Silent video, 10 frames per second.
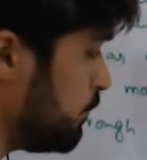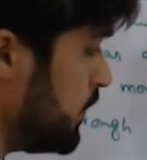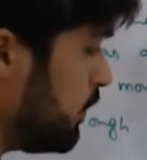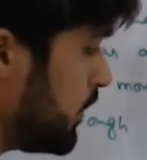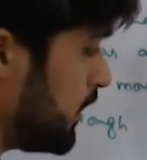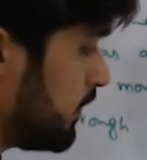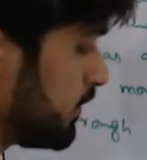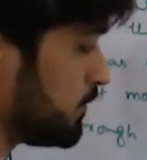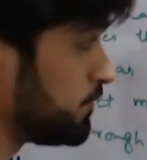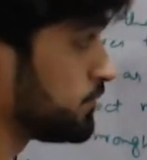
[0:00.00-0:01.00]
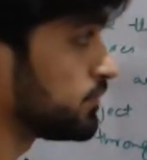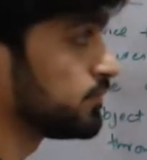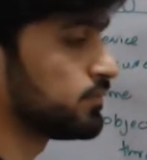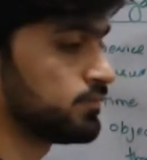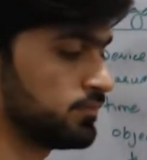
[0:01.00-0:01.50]
will
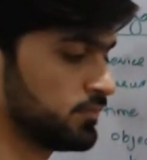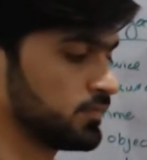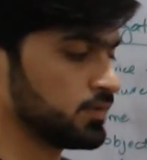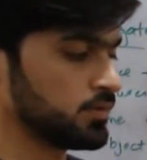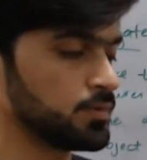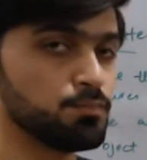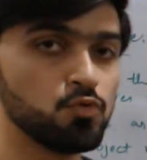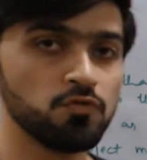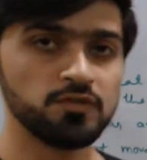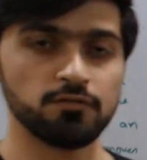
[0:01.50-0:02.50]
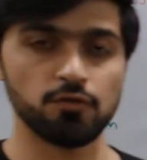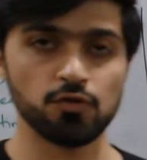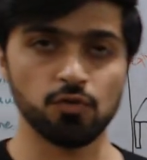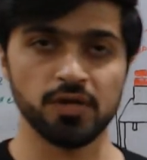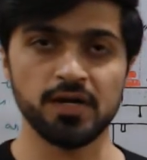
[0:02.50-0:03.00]
move the
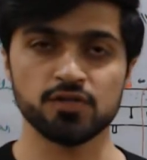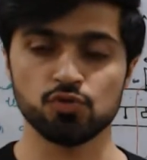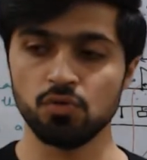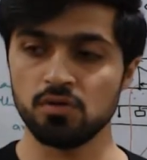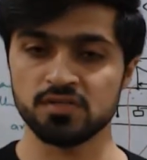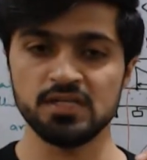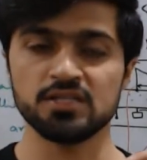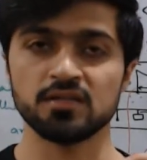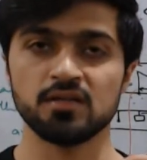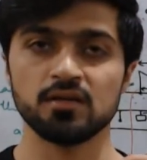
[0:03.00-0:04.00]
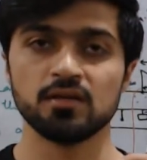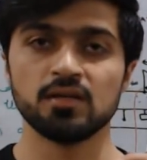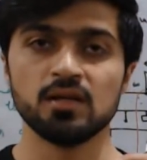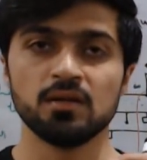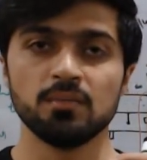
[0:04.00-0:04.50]
photo gates towards each other
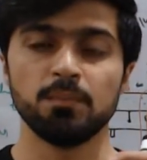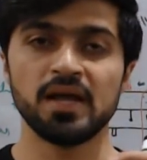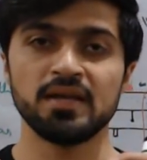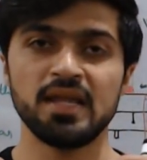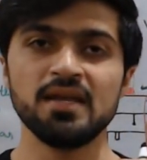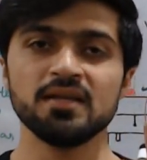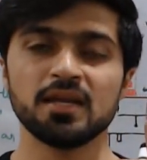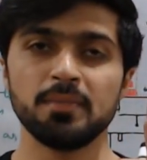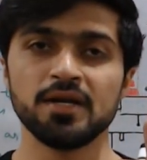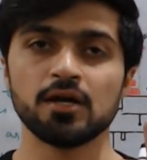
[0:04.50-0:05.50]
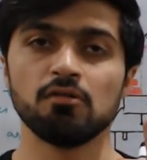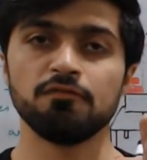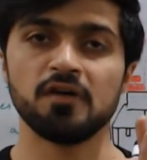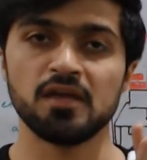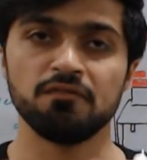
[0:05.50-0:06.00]
by an increment of
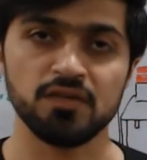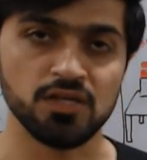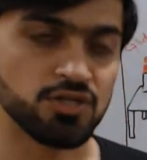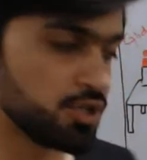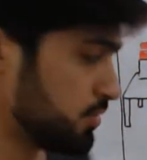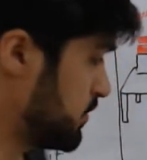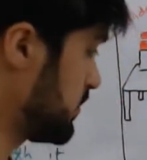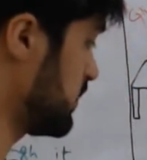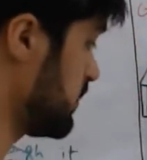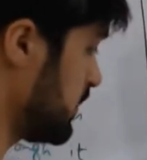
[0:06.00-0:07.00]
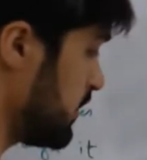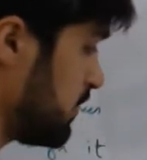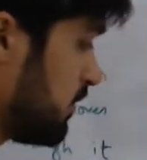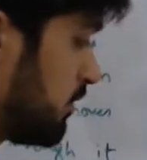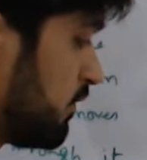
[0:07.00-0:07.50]
5 each,
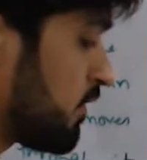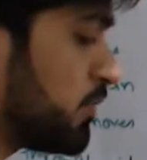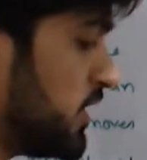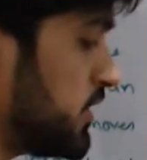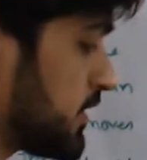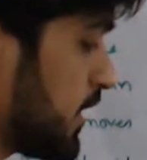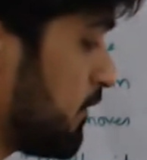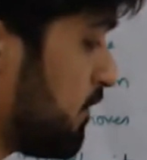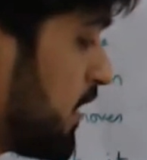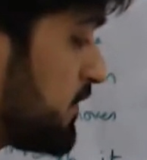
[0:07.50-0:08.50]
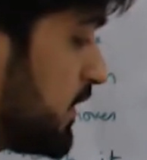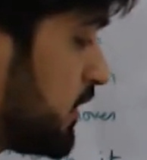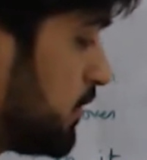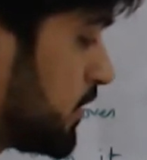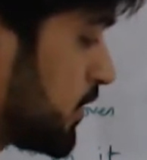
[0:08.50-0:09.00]
from each side 5 centimeter.